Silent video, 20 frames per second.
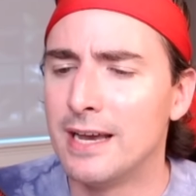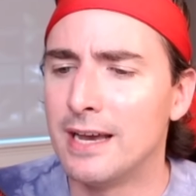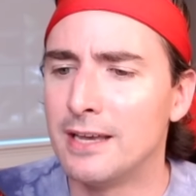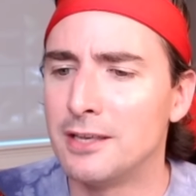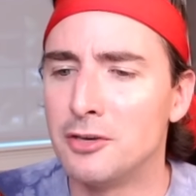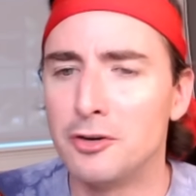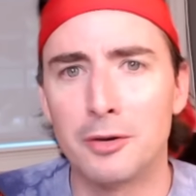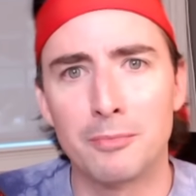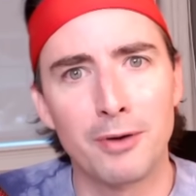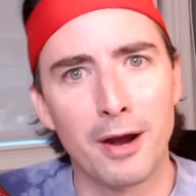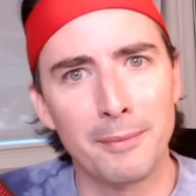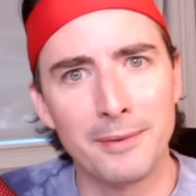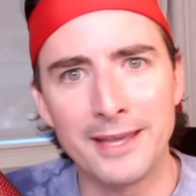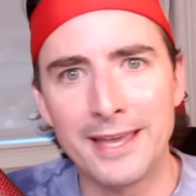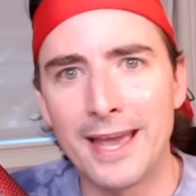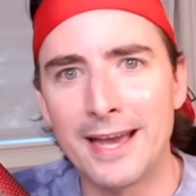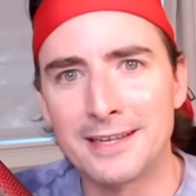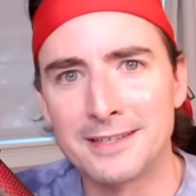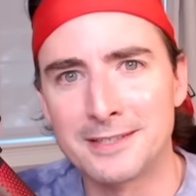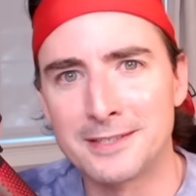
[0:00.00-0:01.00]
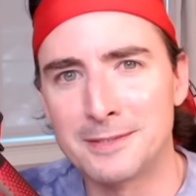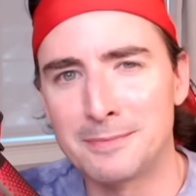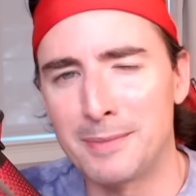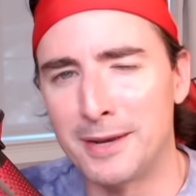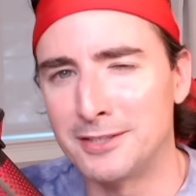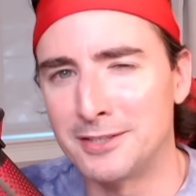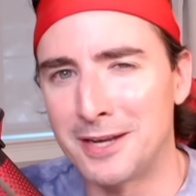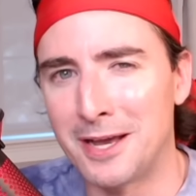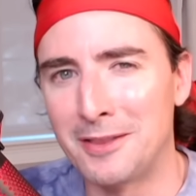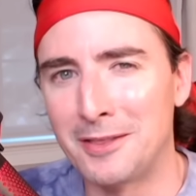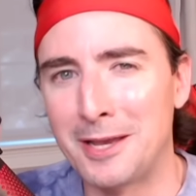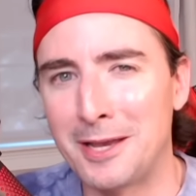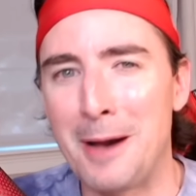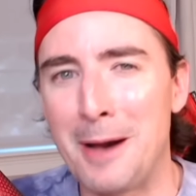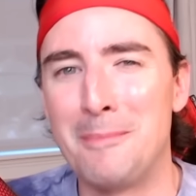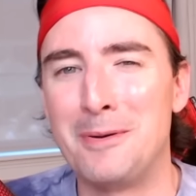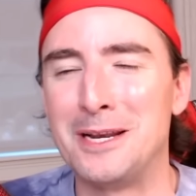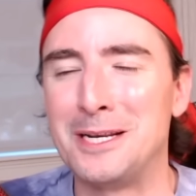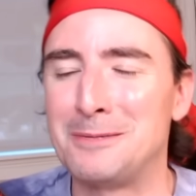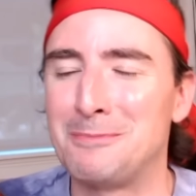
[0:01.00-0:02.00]
You could probably guess based on how the
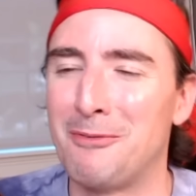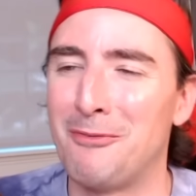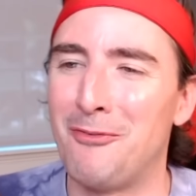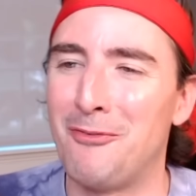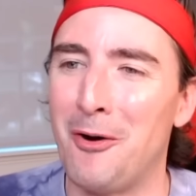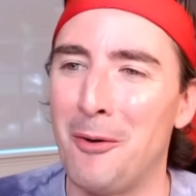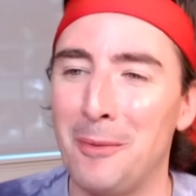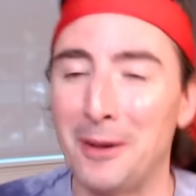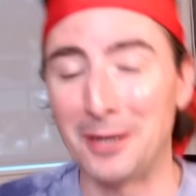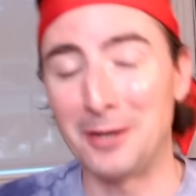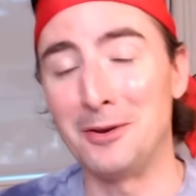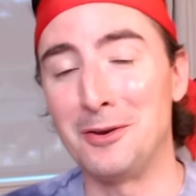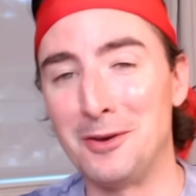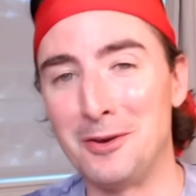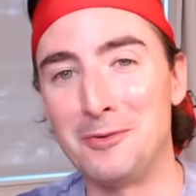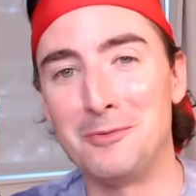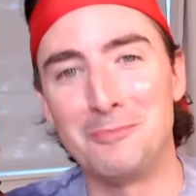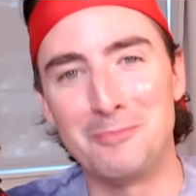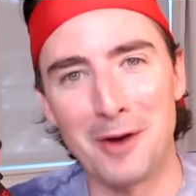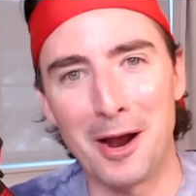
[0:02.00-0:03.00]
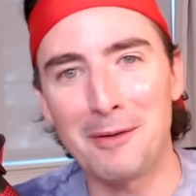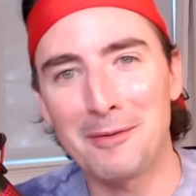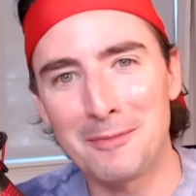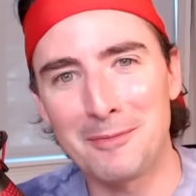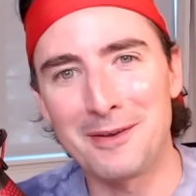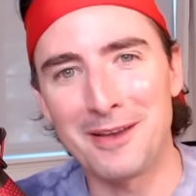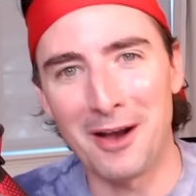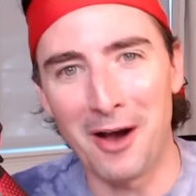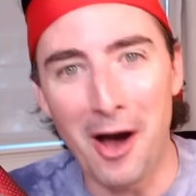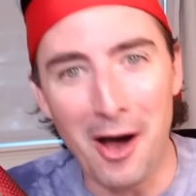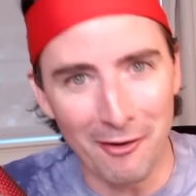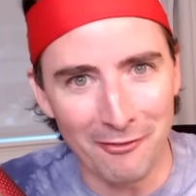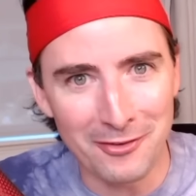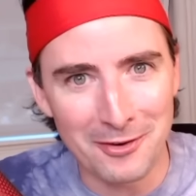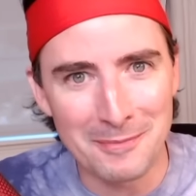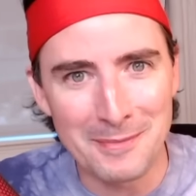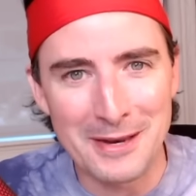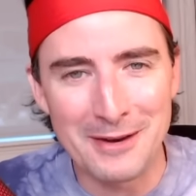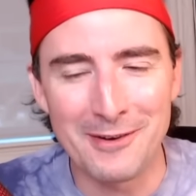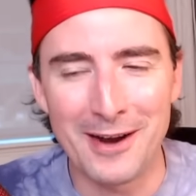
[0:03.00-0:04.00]
company's performing, and you'd probably
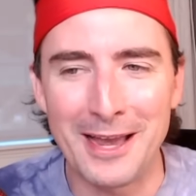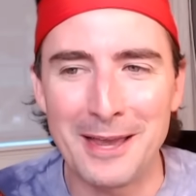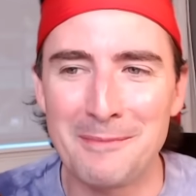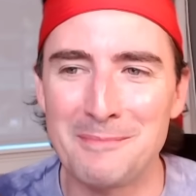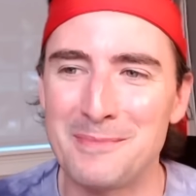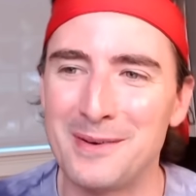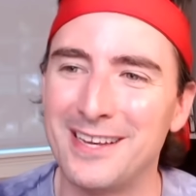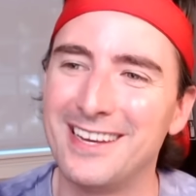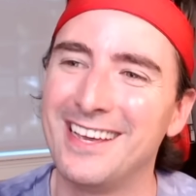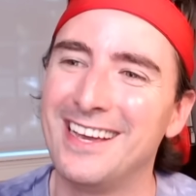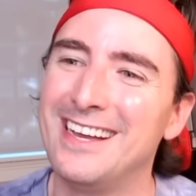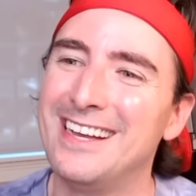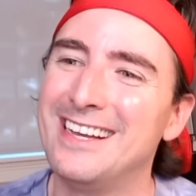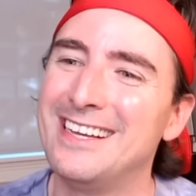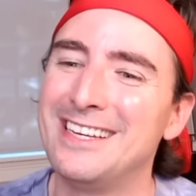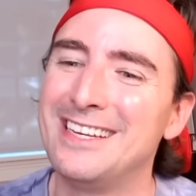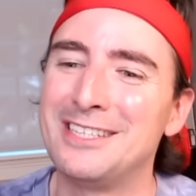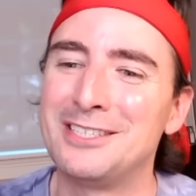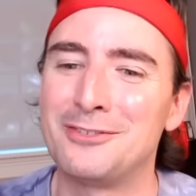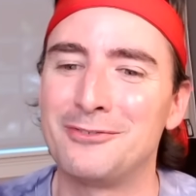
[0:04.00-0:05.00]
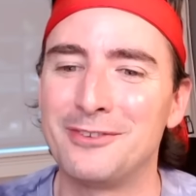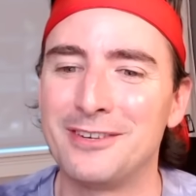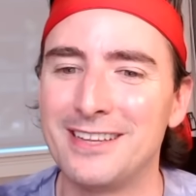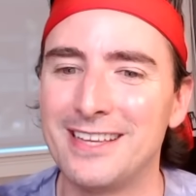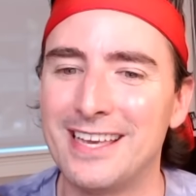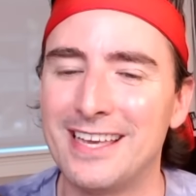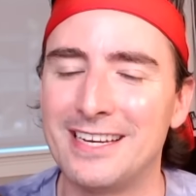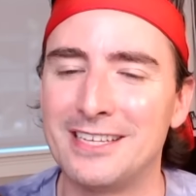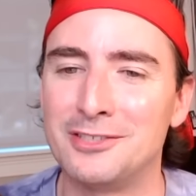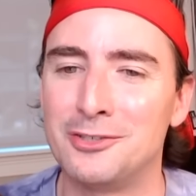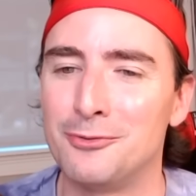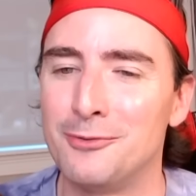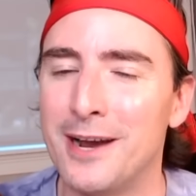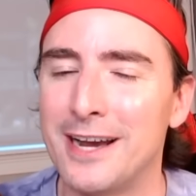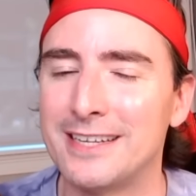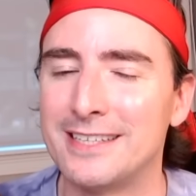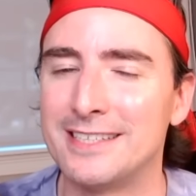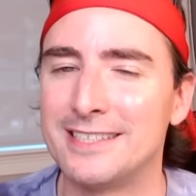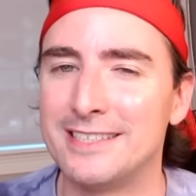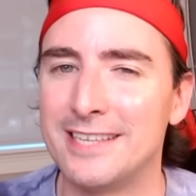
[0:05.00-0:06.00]
often be right, but to really get a
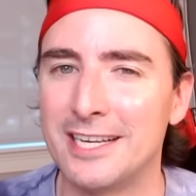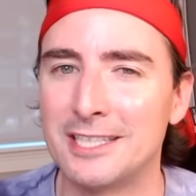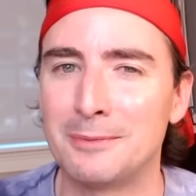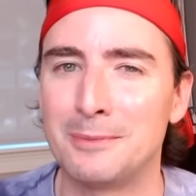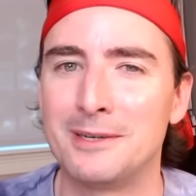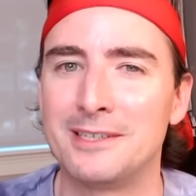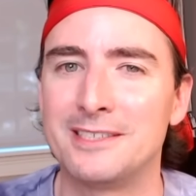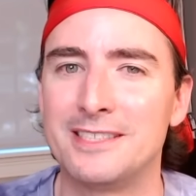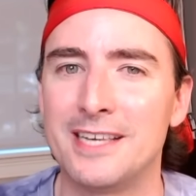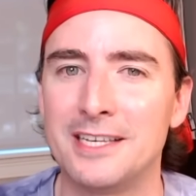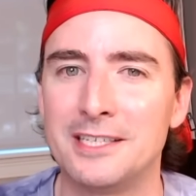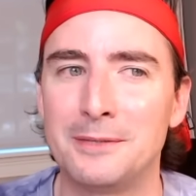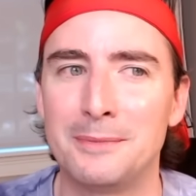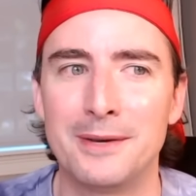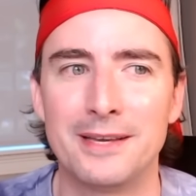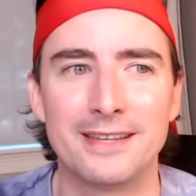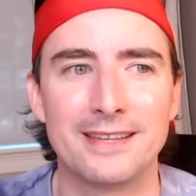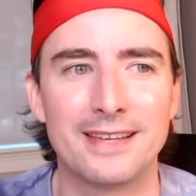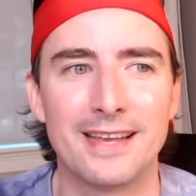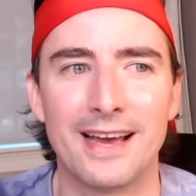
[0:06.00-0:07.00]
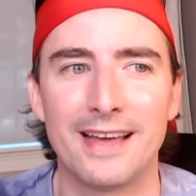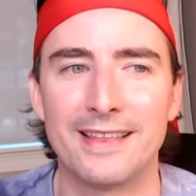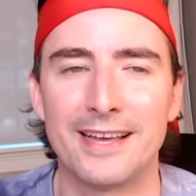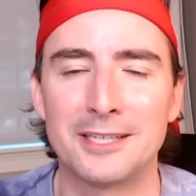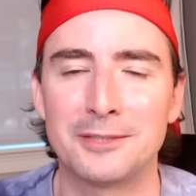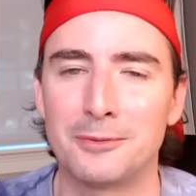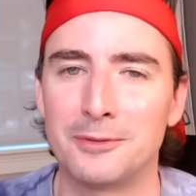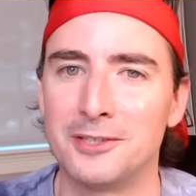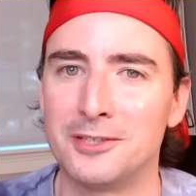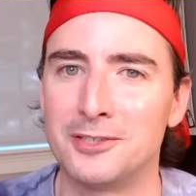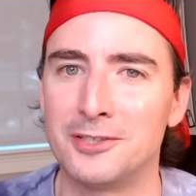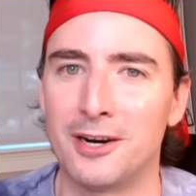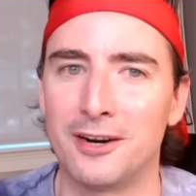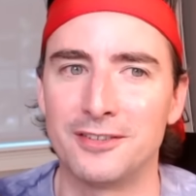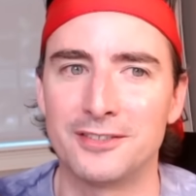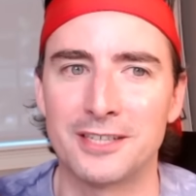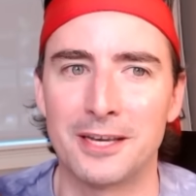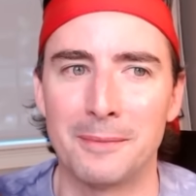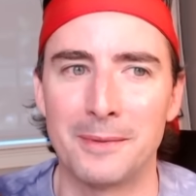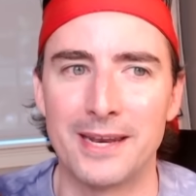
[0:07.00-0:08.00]
direct assessment of sentiment, that's where the
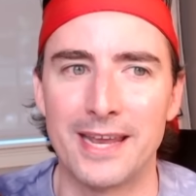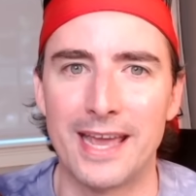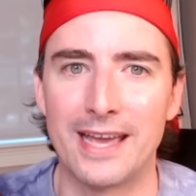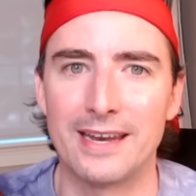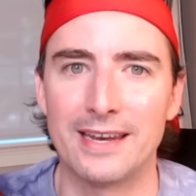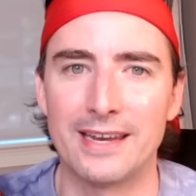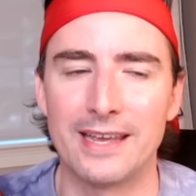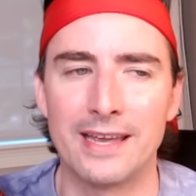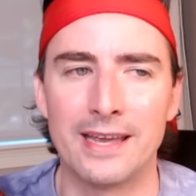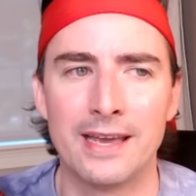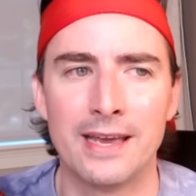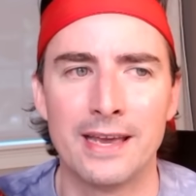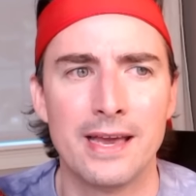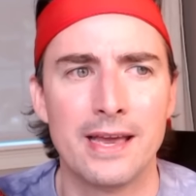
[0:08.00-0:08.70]
charts come in handy.